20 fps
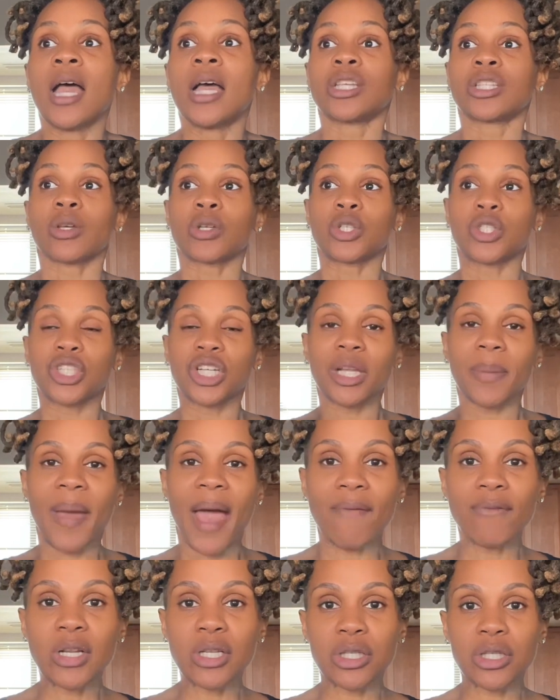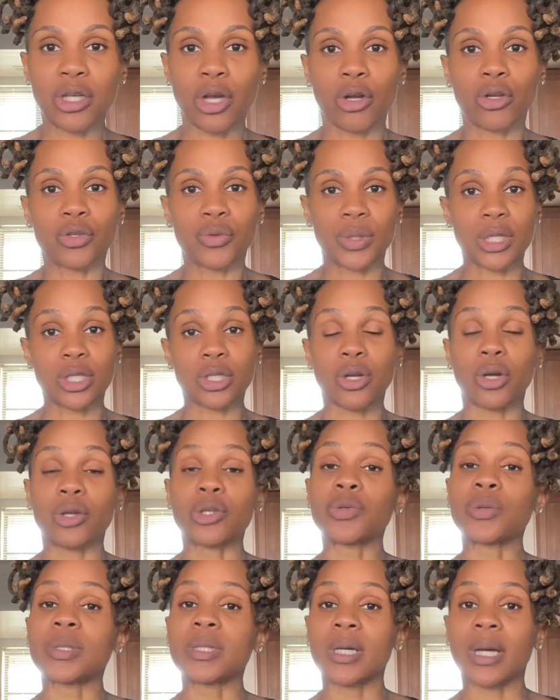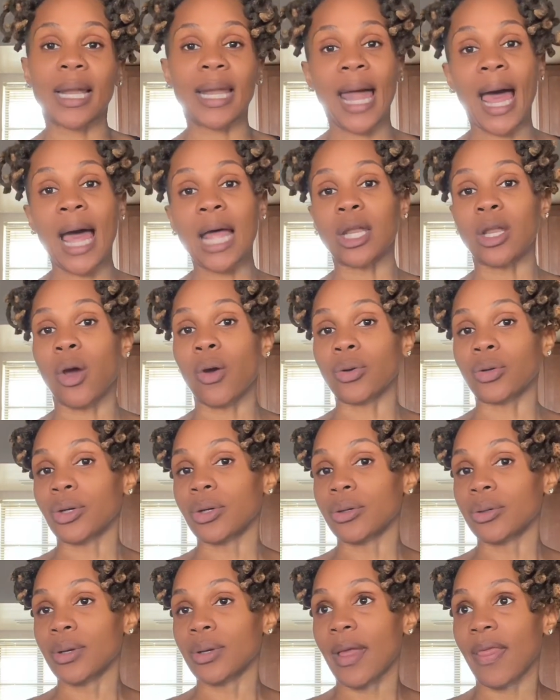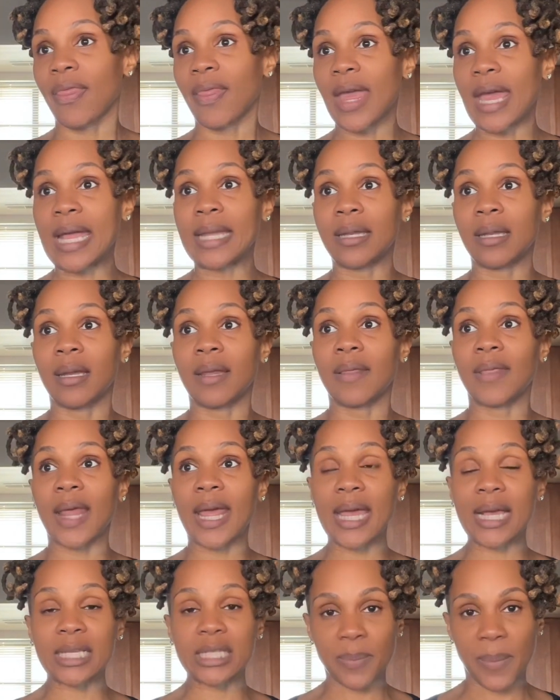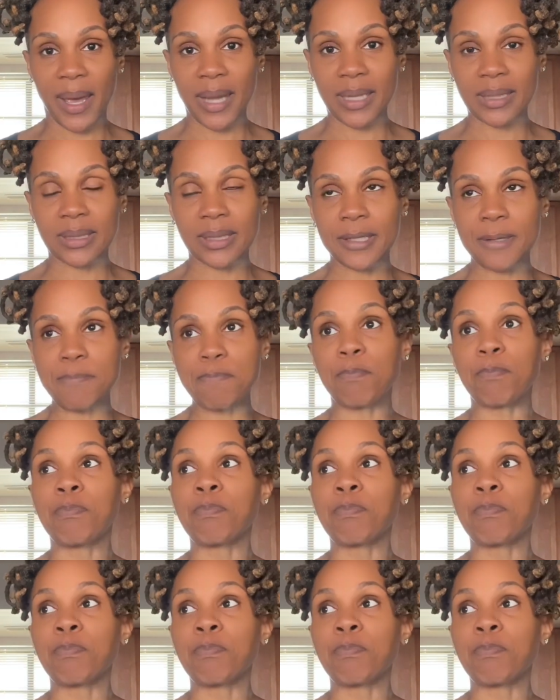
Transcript: So she ended up having a surgery. The surgery took a lot longer than they expected.